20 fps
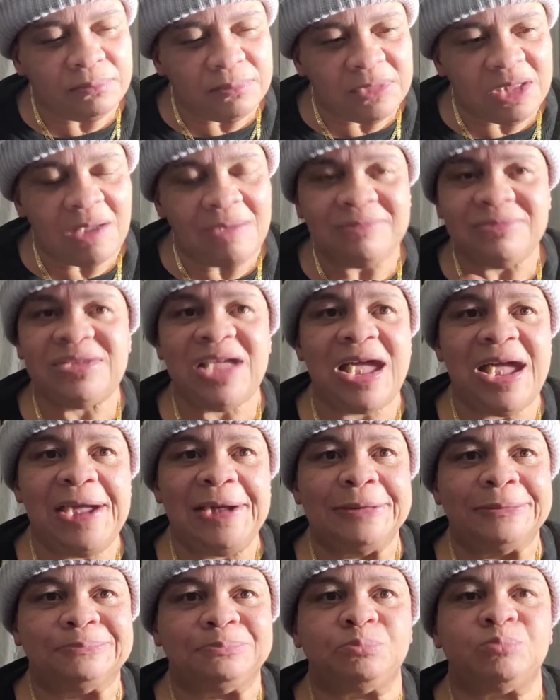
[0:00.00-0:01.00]
That
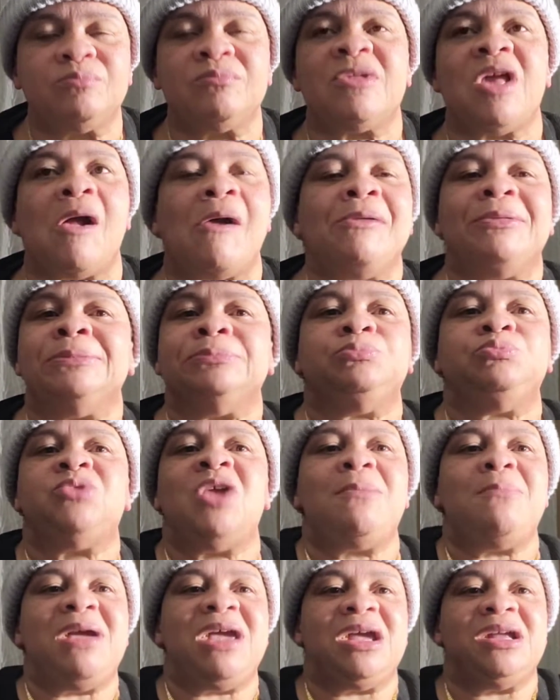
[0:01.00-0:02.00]
didn't
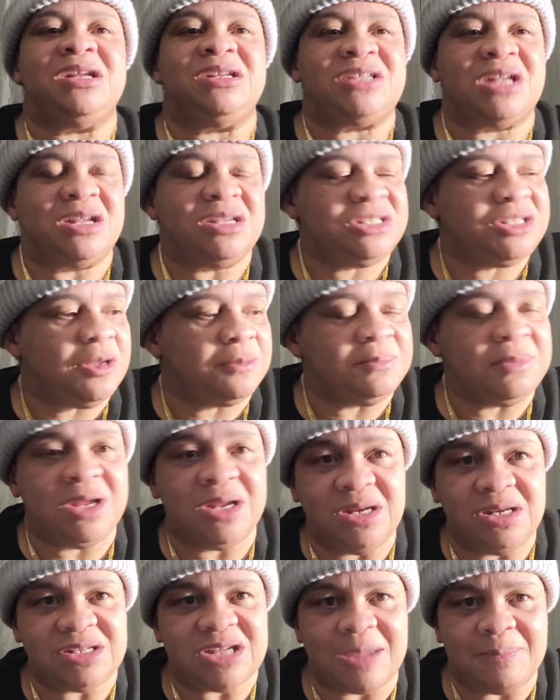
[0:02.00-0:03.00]
make any type, any
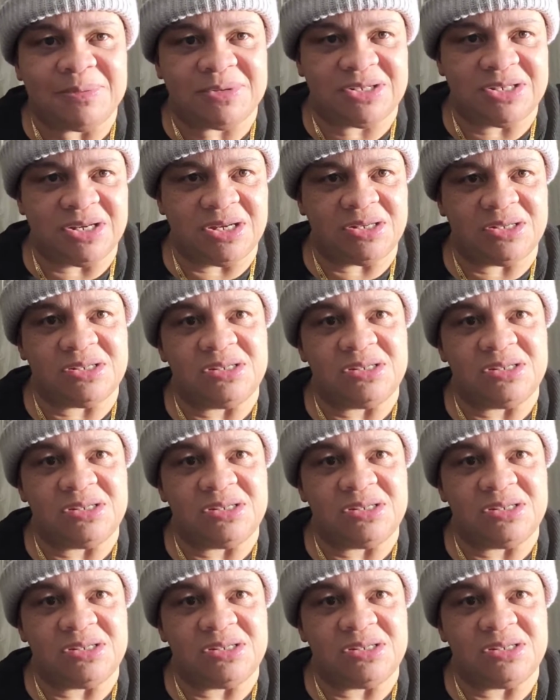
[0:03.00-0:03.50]
type of sense.